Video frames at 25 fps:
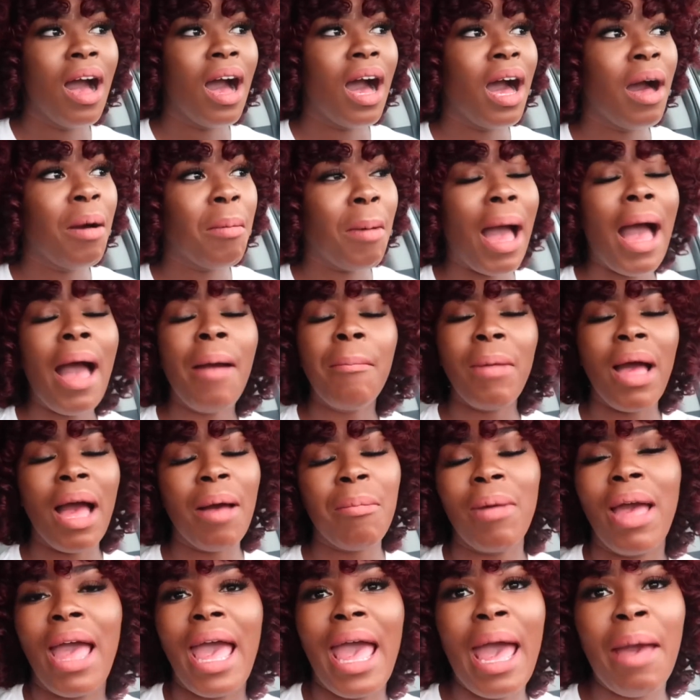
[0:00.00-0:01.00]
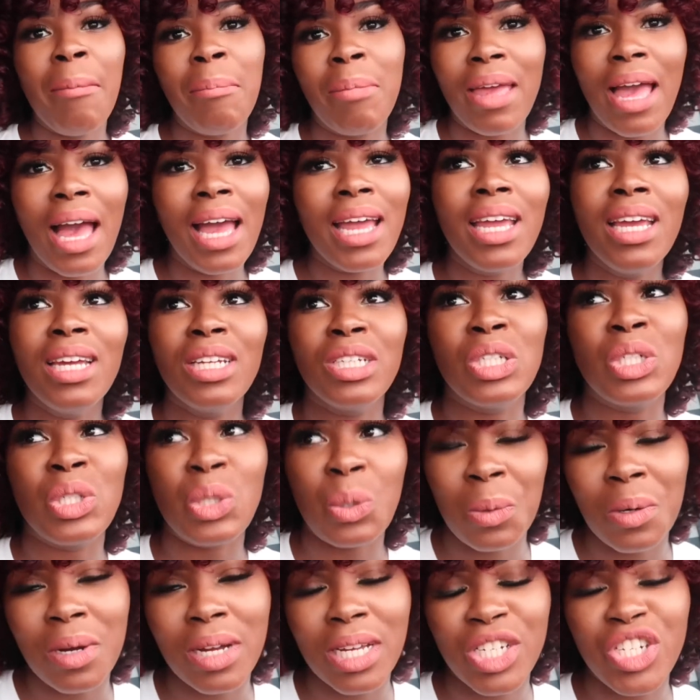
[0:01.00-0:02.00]
I'm happy. I get
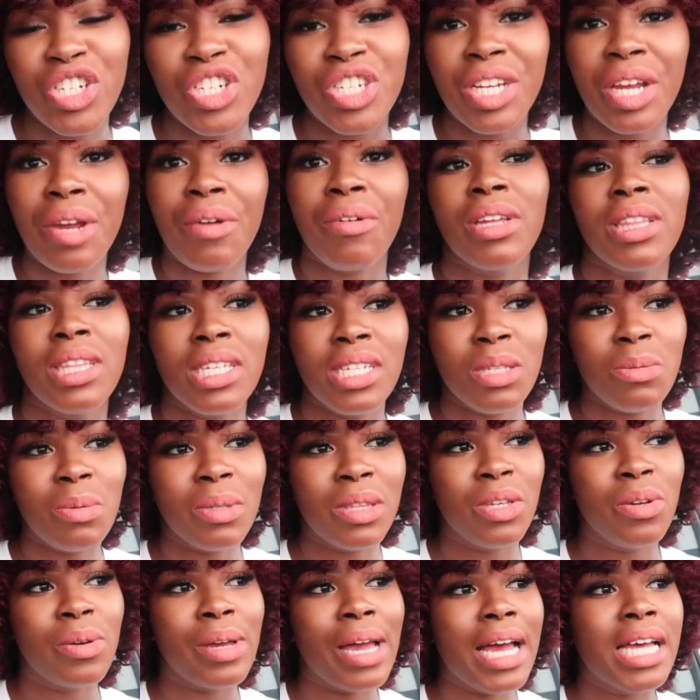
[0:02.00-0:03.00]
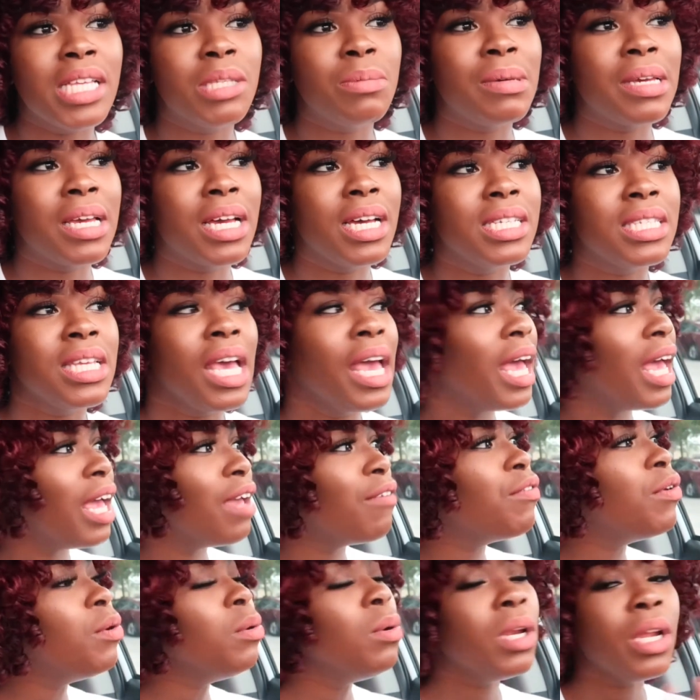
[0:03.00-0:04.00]
joy sharing this with you guys, because
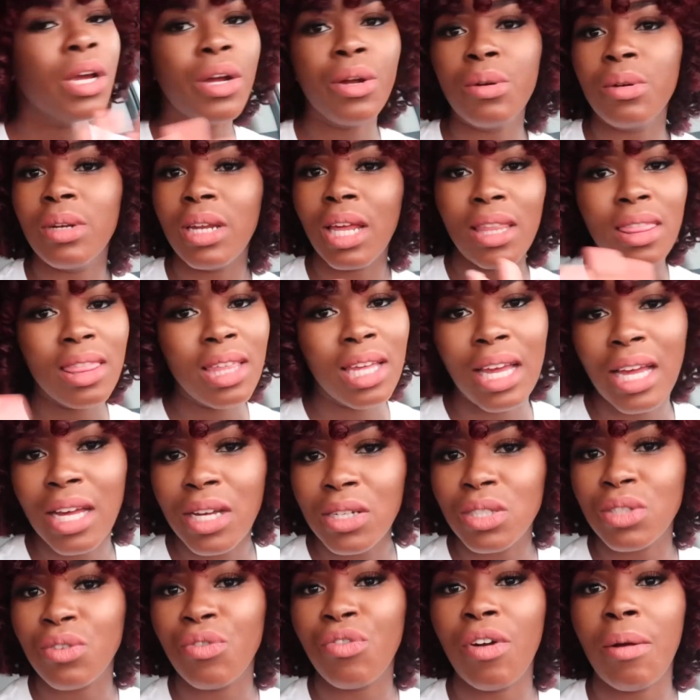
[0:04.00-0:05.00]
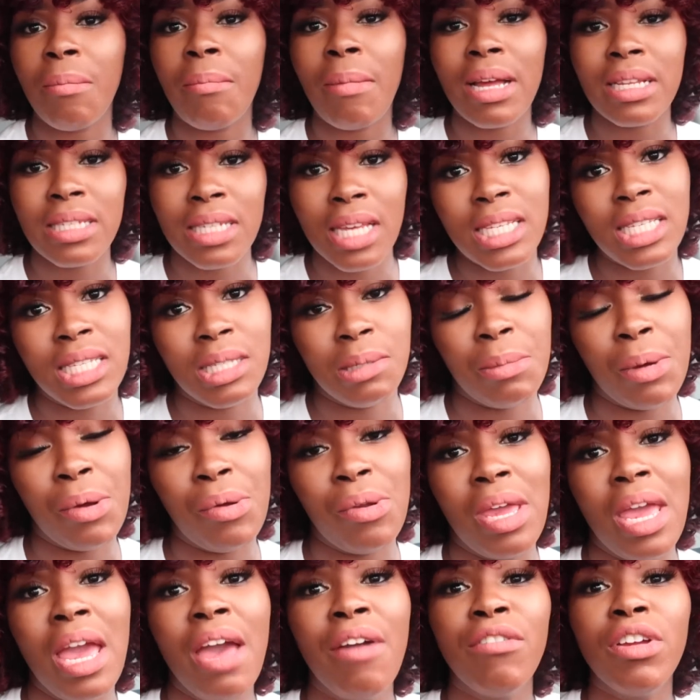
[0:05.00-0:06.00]
if you learn nothing else from my
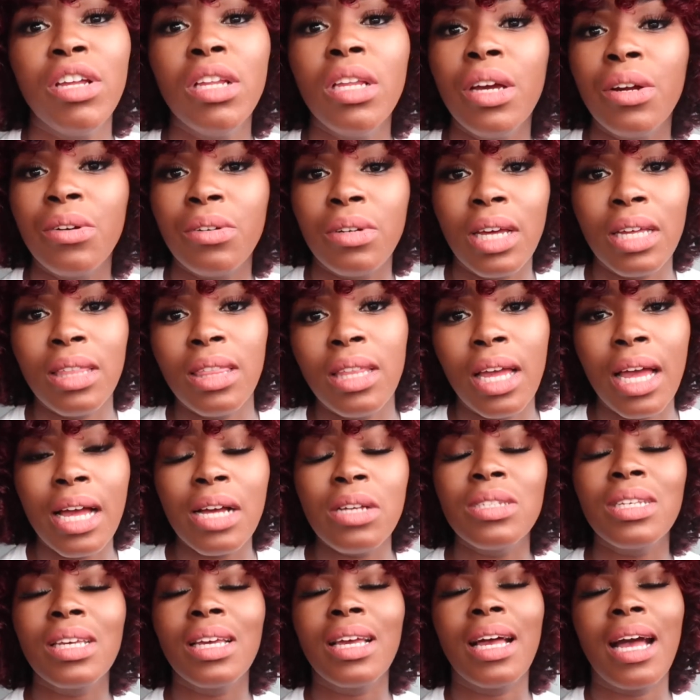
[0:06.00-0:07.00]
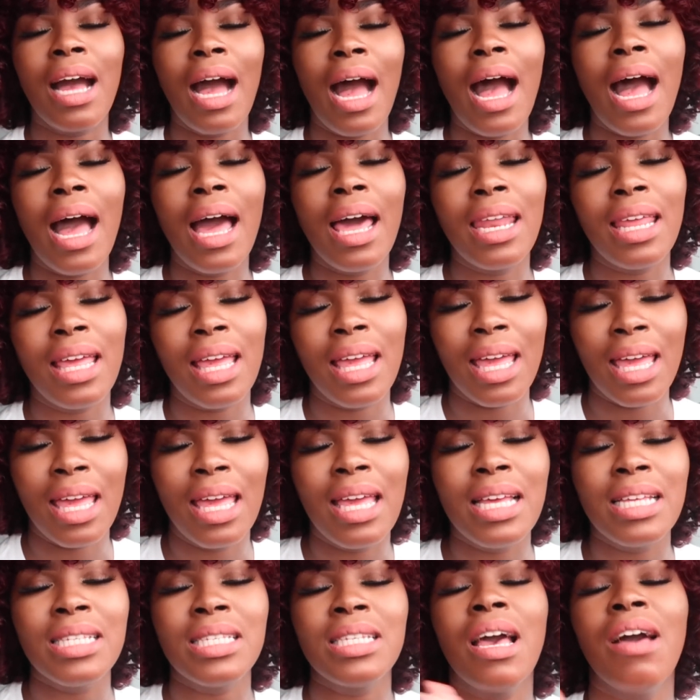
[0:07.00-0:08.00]
testimony, if you learn nothing else, God
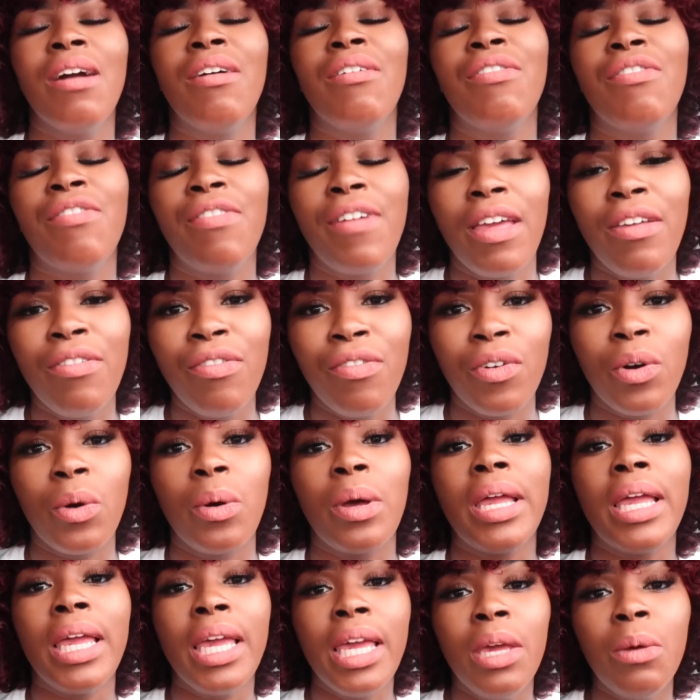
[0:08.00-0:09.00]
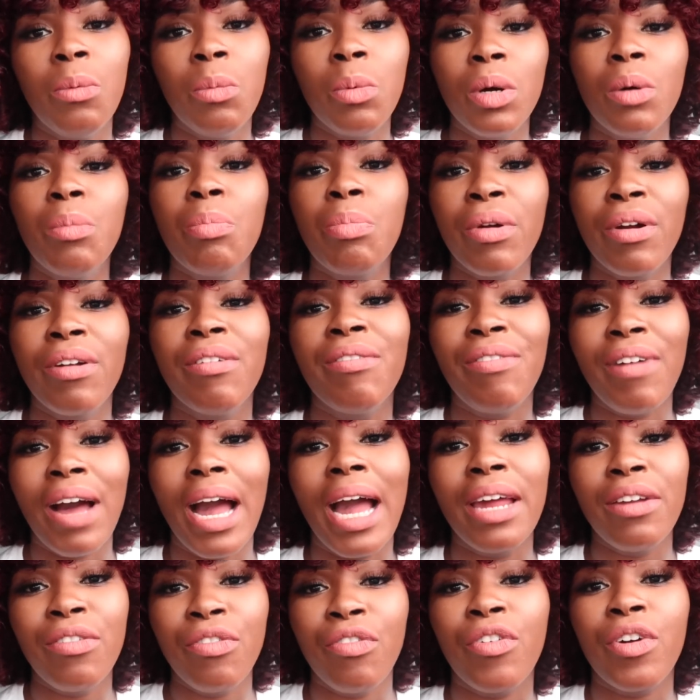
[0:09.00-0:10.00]
is faithful. He will
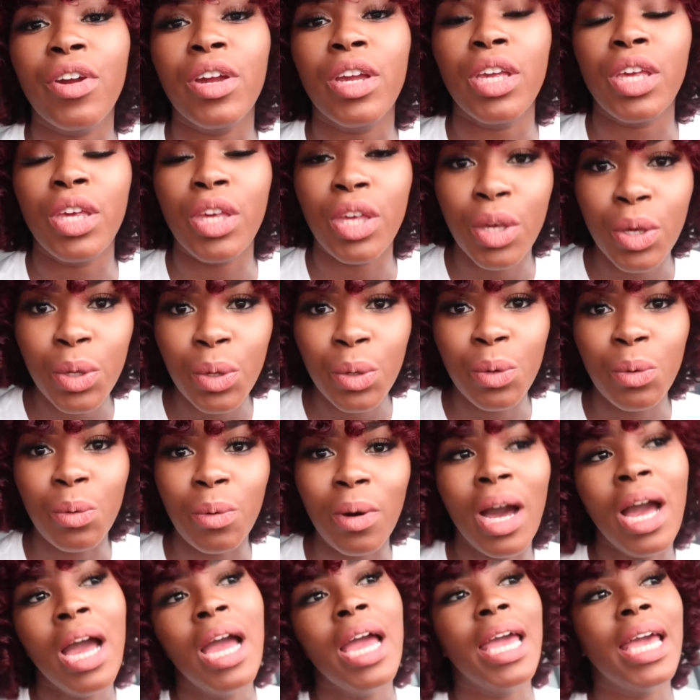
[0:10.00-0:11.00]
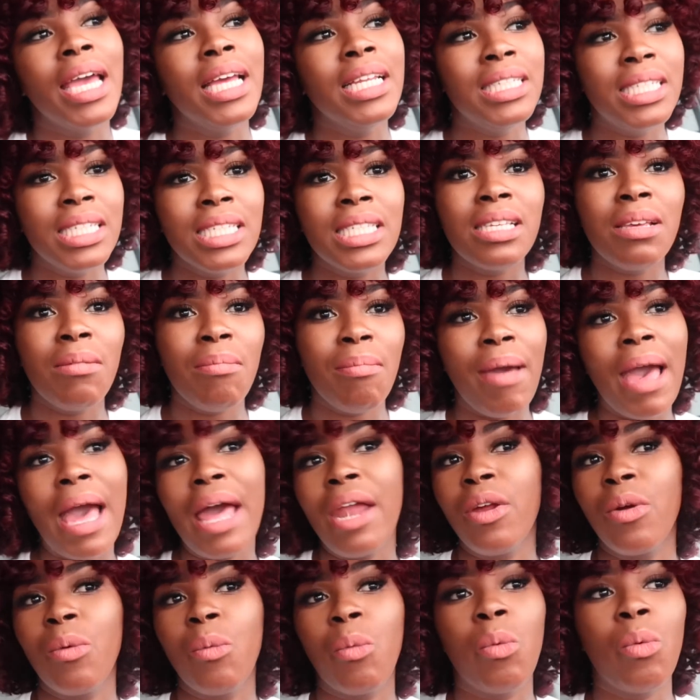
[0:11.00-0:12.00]
provide for you. It doesn't
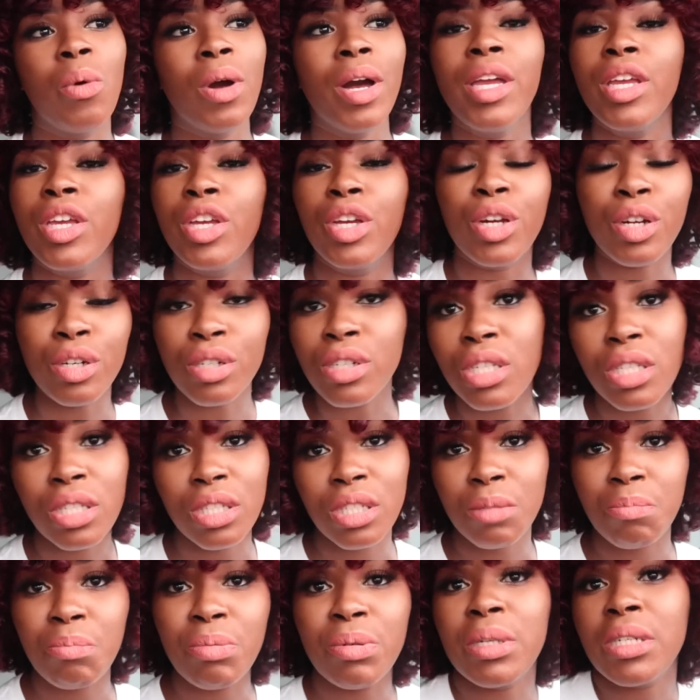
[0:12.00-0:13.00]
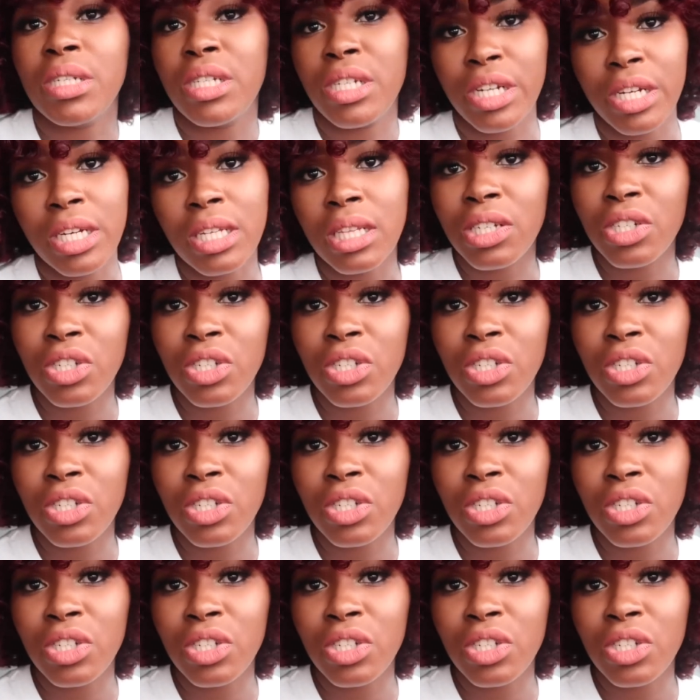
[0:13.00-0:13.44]
matter what your particular